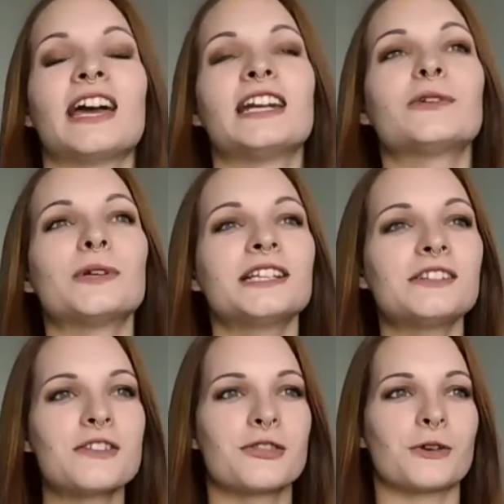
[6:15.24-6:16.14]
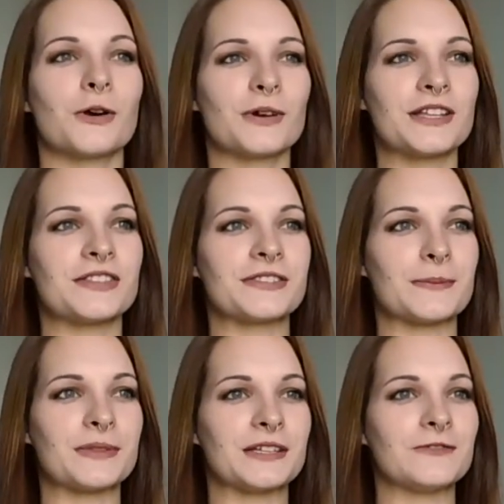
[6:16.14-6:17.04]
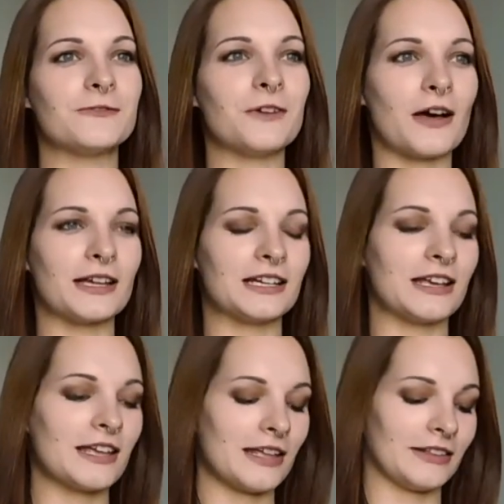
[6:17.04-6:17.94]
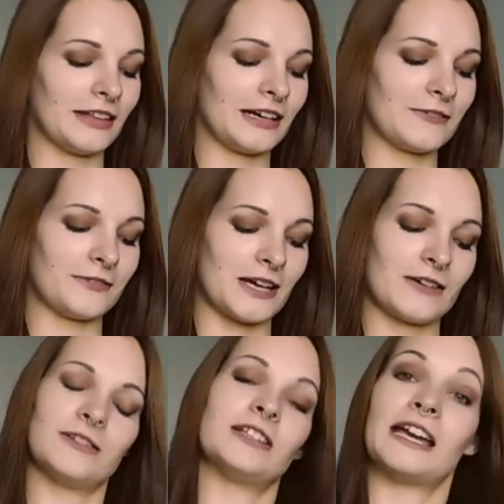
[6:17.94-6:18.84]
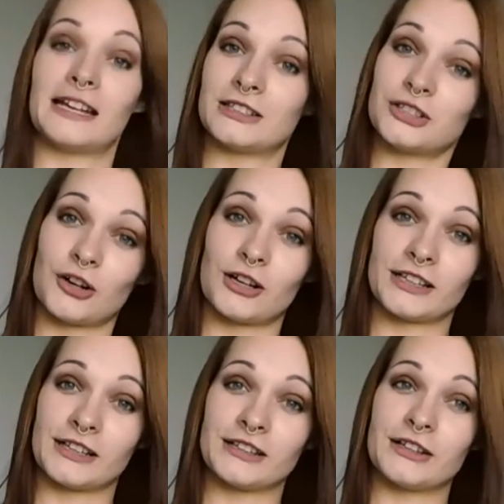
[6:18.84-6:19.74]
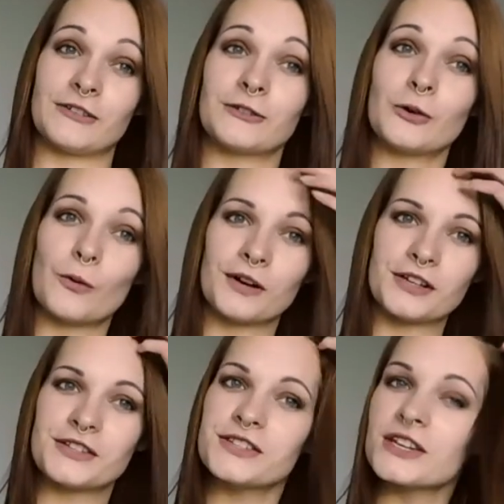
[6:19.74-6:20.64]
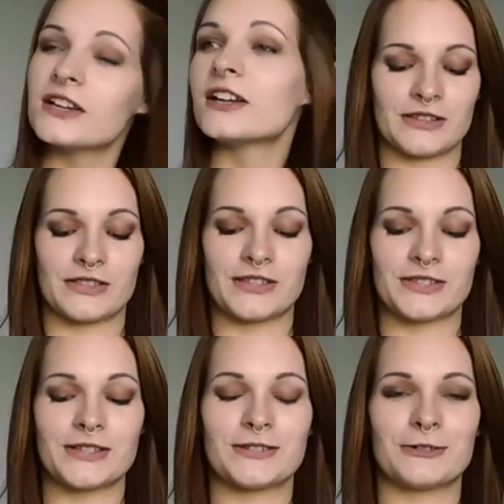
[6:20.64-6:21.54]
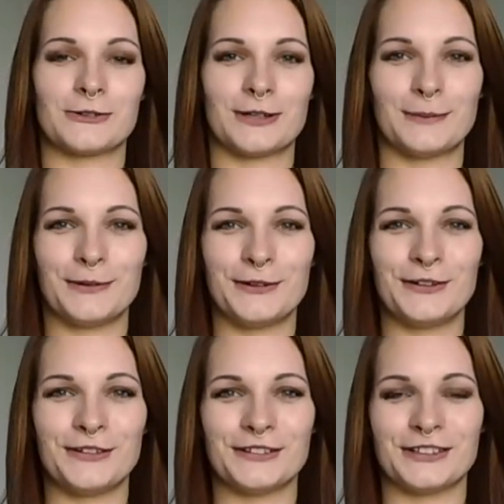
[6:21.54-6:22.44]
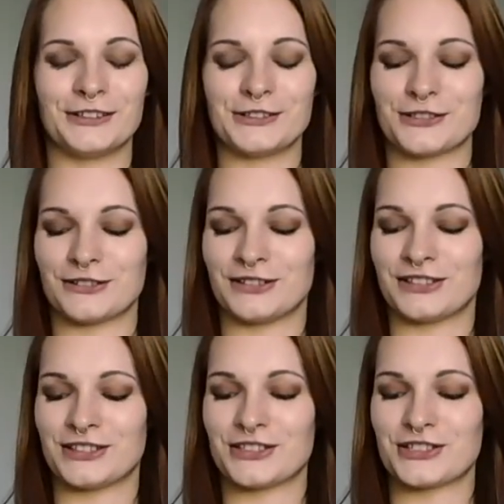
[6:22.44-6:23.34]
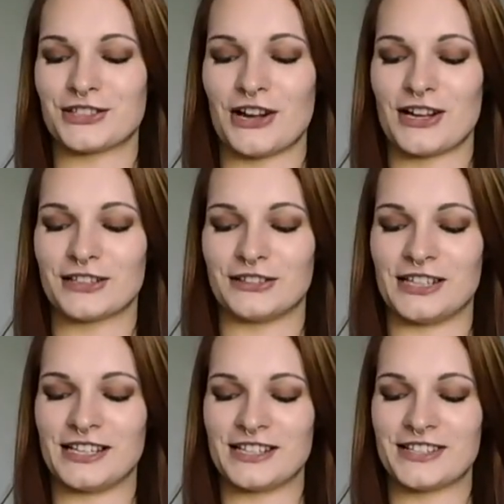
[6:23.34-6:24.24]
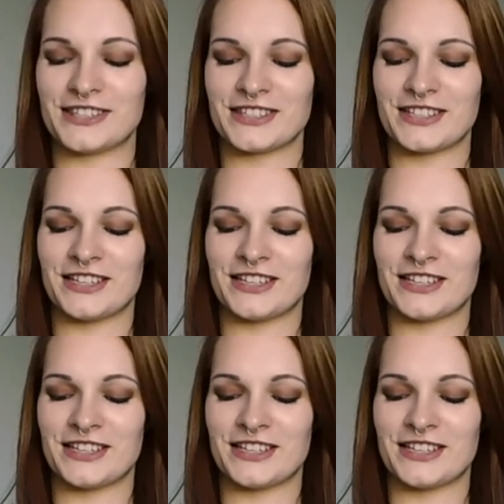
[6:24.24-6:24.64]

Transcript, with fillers: I wanted to throw in something fun that I found at Target, of course. This adorable little shot glass.